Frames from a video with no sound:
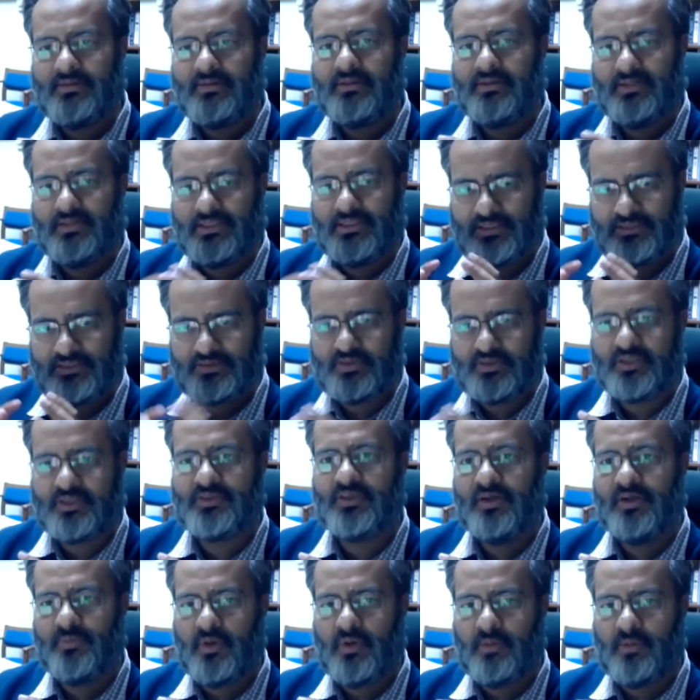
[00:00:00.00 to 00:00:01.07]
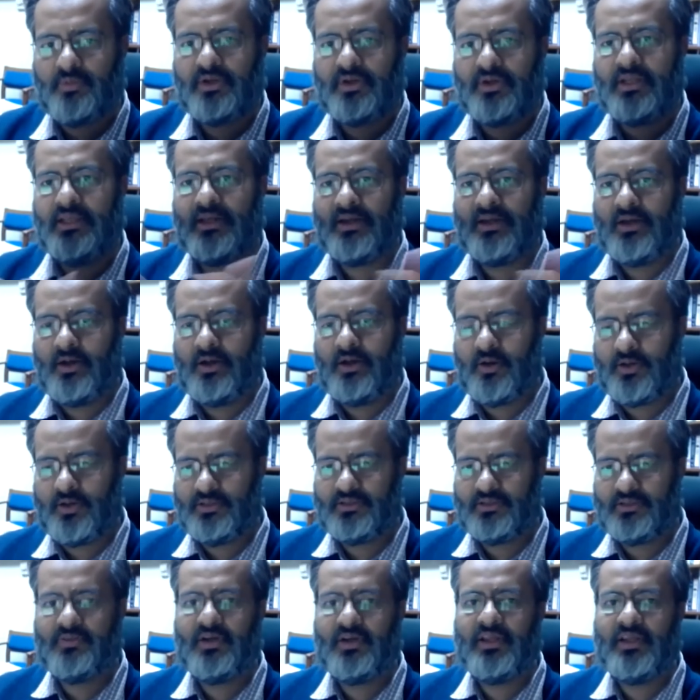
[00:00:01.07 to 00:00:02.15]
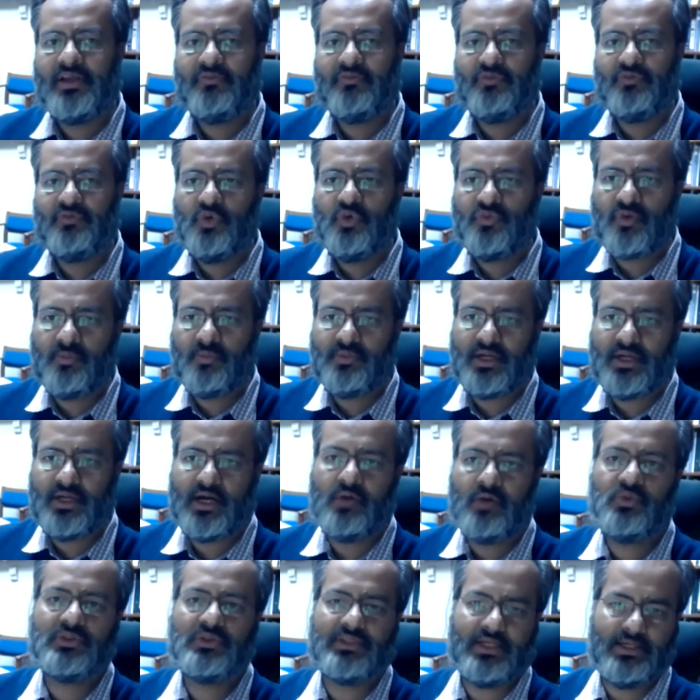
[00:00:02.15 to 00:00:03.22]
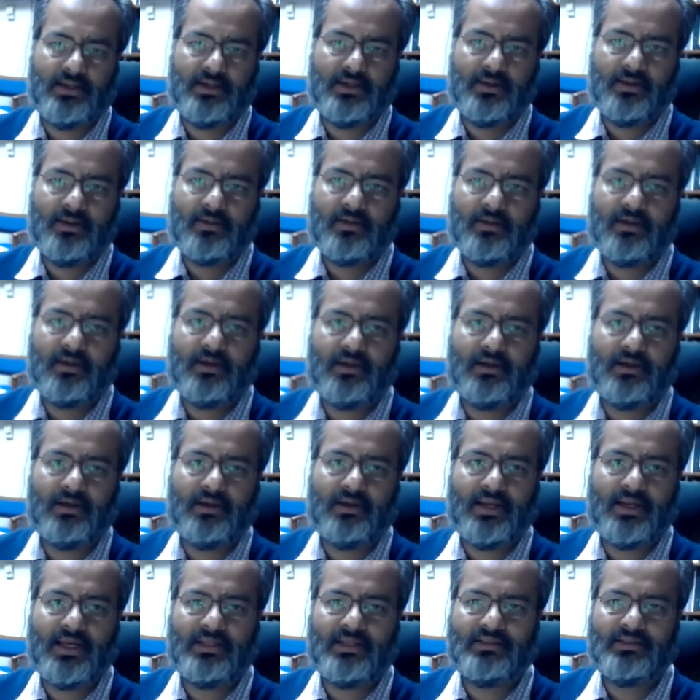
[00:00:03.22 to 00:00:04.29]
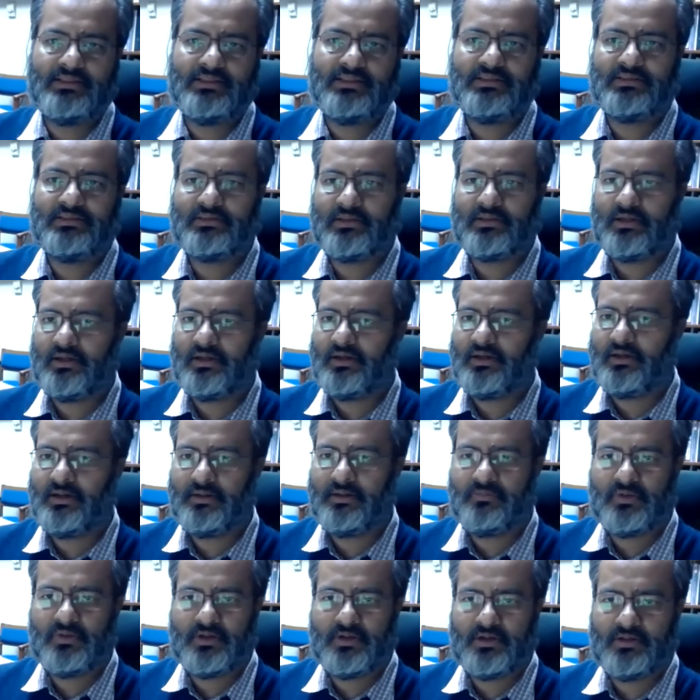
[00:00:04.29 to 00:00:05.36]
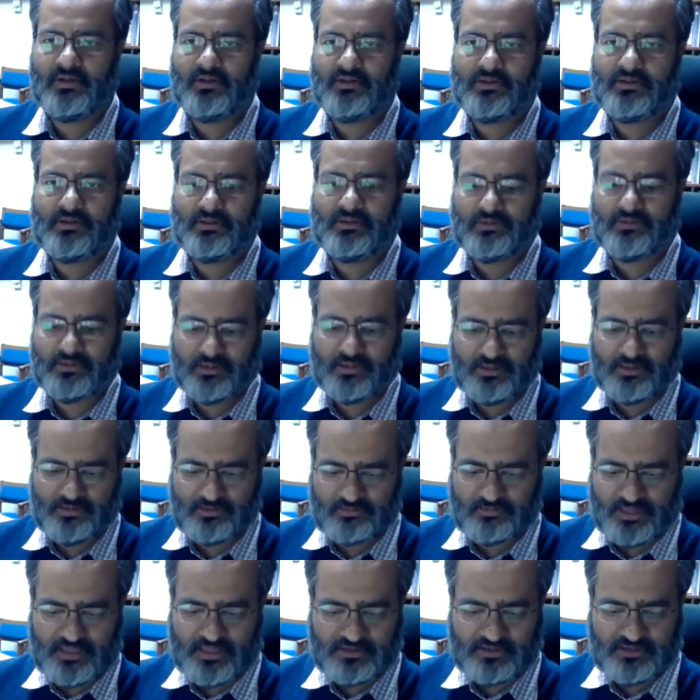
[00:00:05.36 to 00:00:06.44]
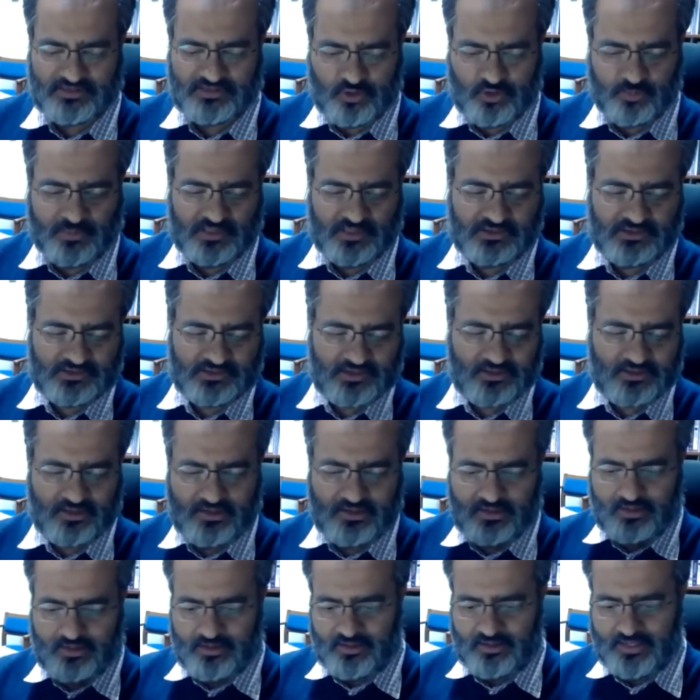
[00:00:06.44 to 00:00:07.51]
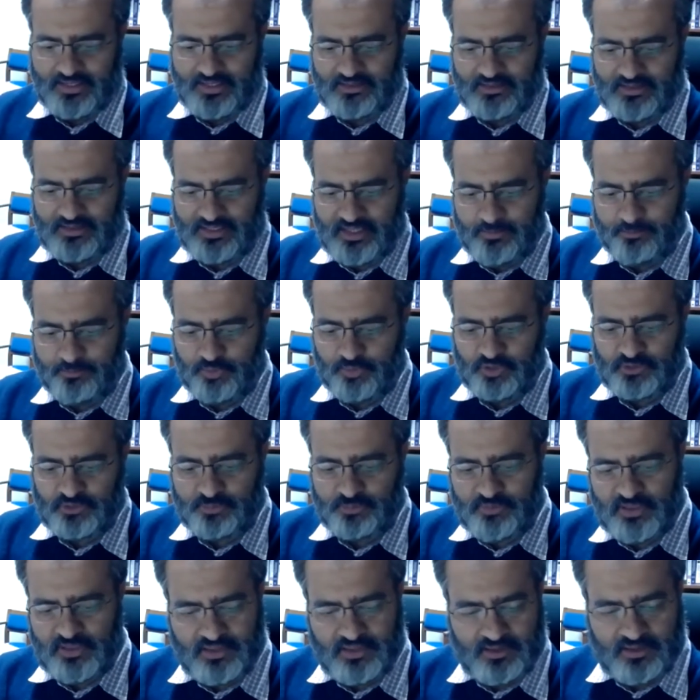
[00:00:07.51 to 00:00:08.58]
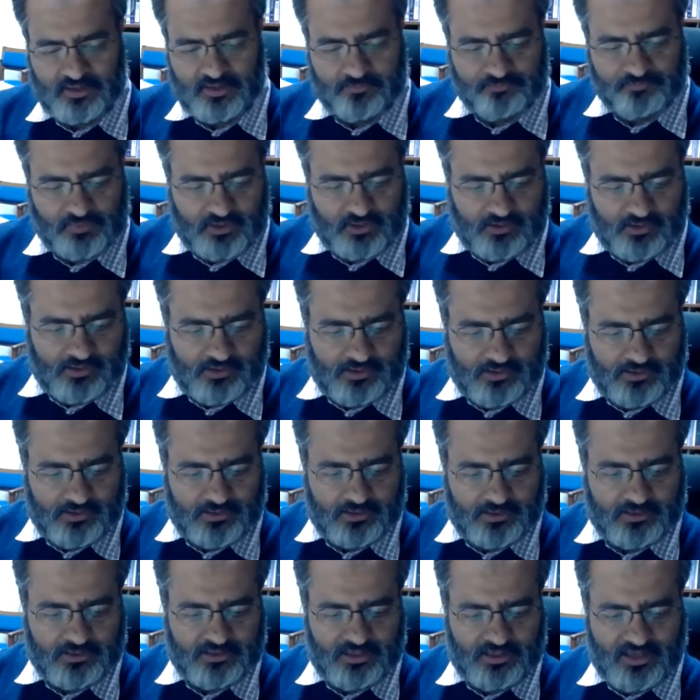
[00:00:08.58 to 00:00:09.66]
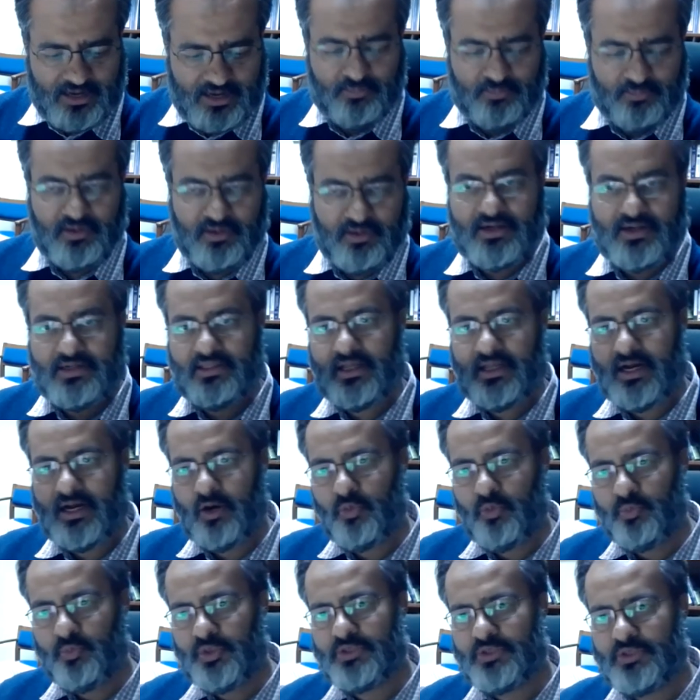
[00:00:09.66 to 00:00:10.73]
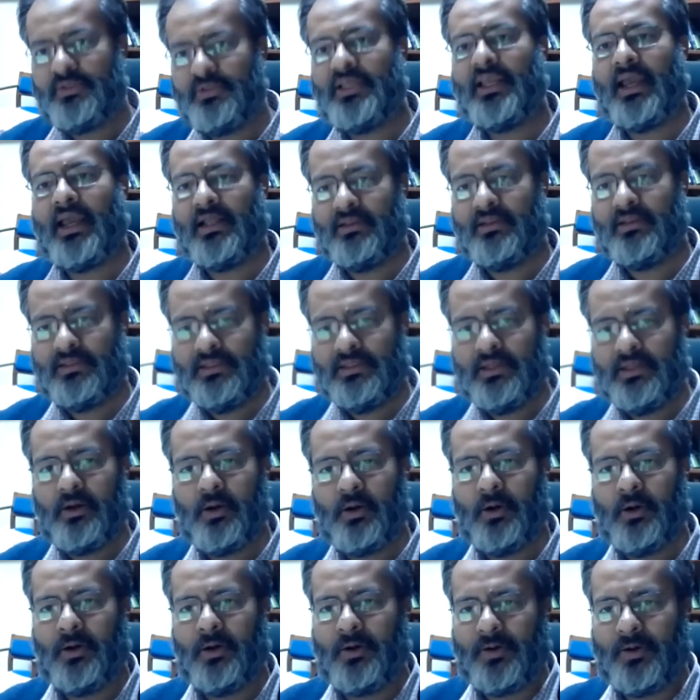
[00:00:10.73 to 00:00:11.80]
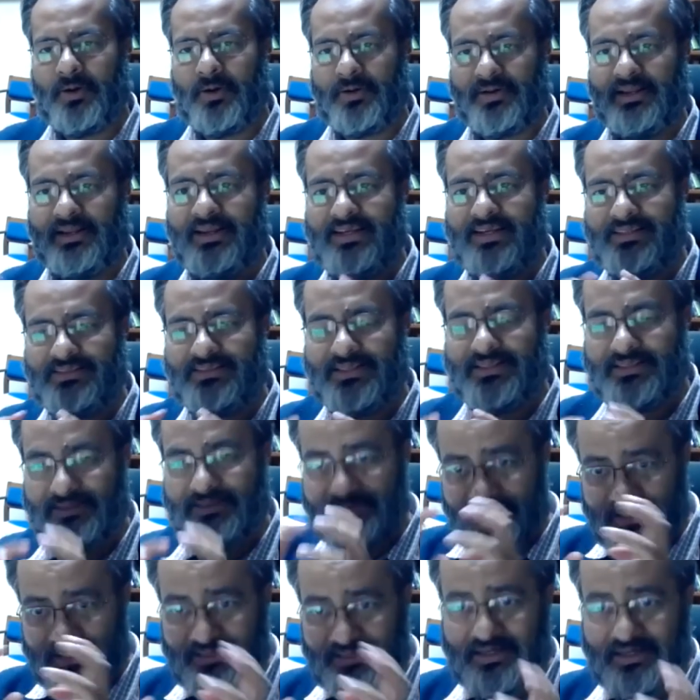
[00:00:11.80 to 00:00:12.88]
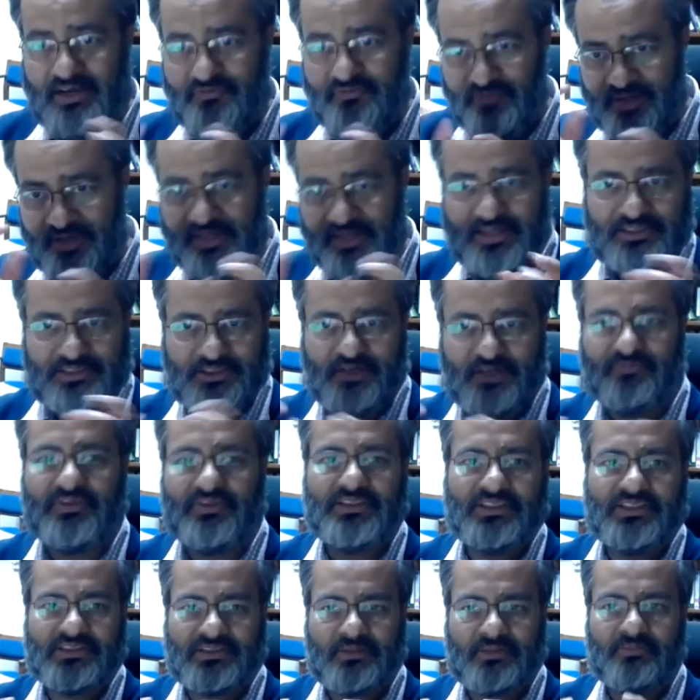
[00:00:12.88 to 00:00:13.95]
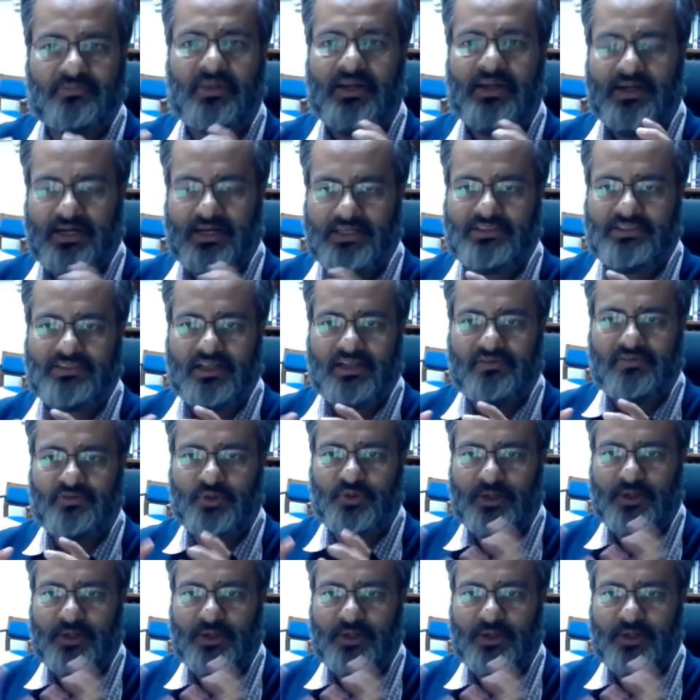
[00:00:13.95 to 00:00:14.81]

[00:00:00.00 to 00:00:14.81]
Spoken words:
that's a structural property, or is it really a view from the outside? Like these the things that you mentioned, like the inputs being reliable and the outputs being healthy, or really is it really the configuration of the system itself? So